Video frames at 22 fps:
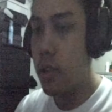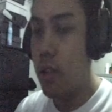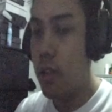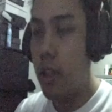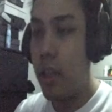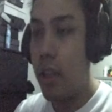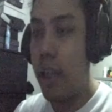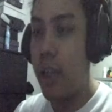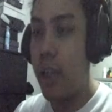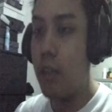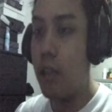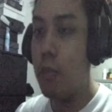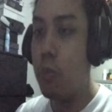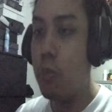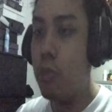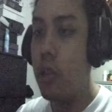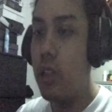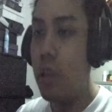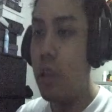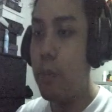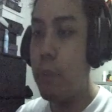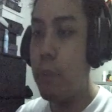and
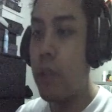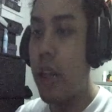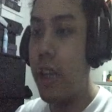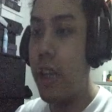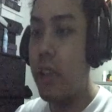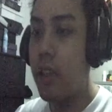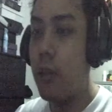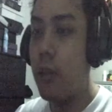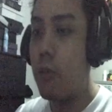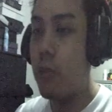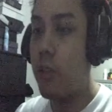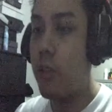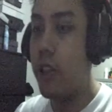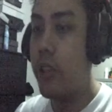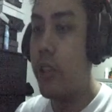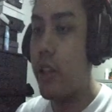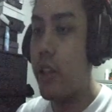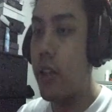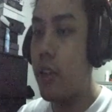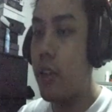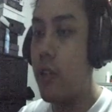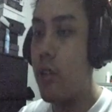multiply them with
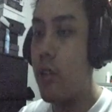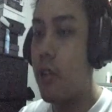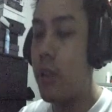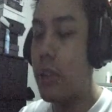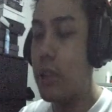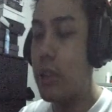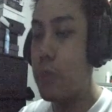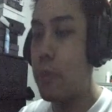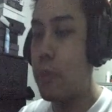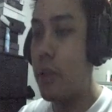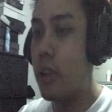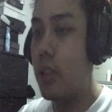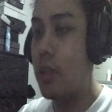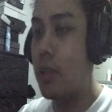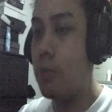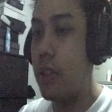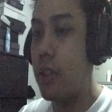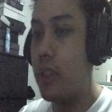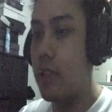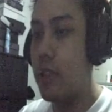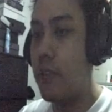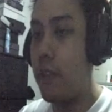their corresponding
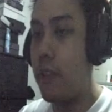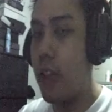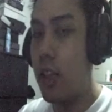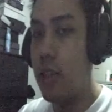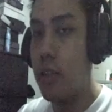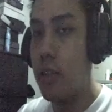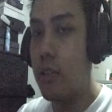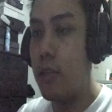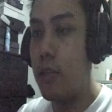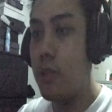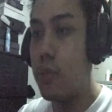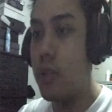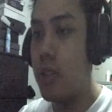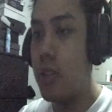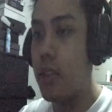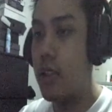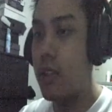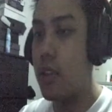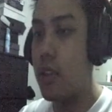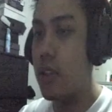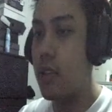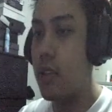place values, which is
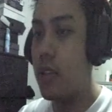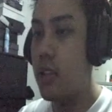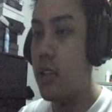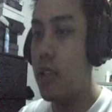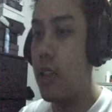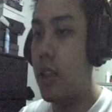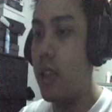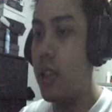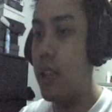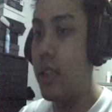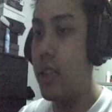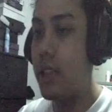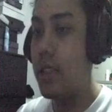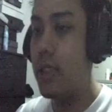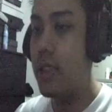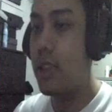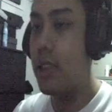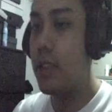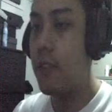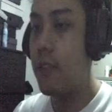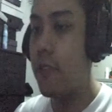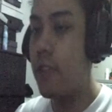in this
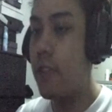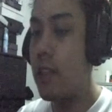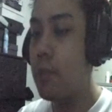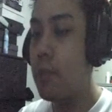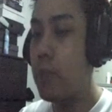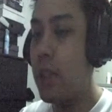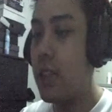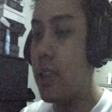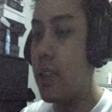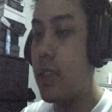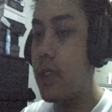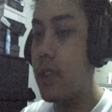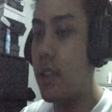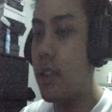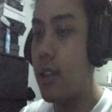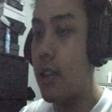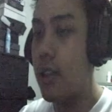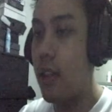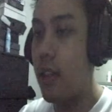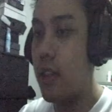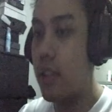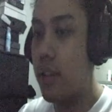format is an
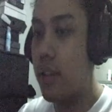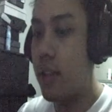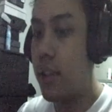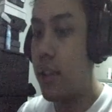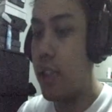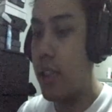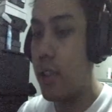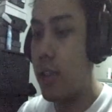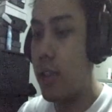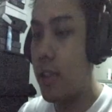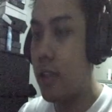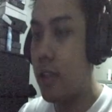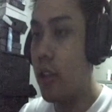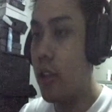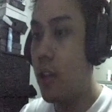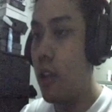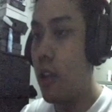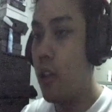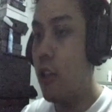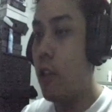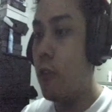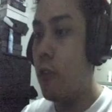alternating
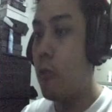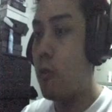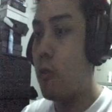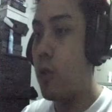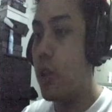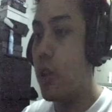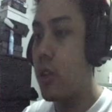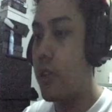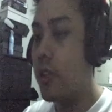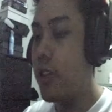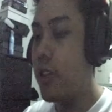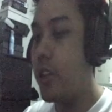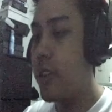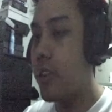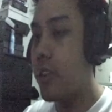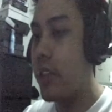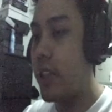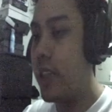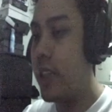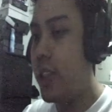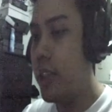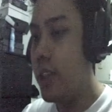1 or
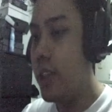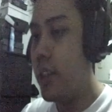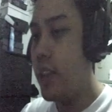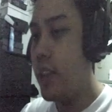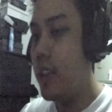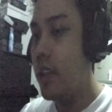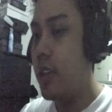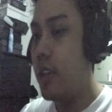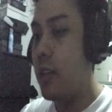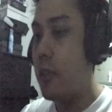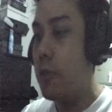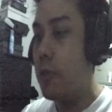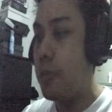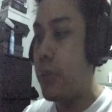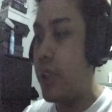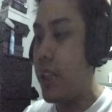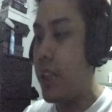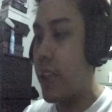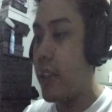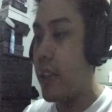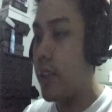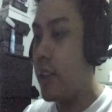3. We
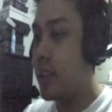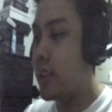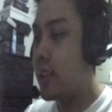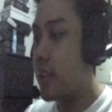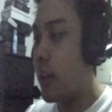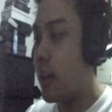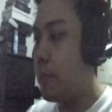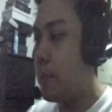get the sum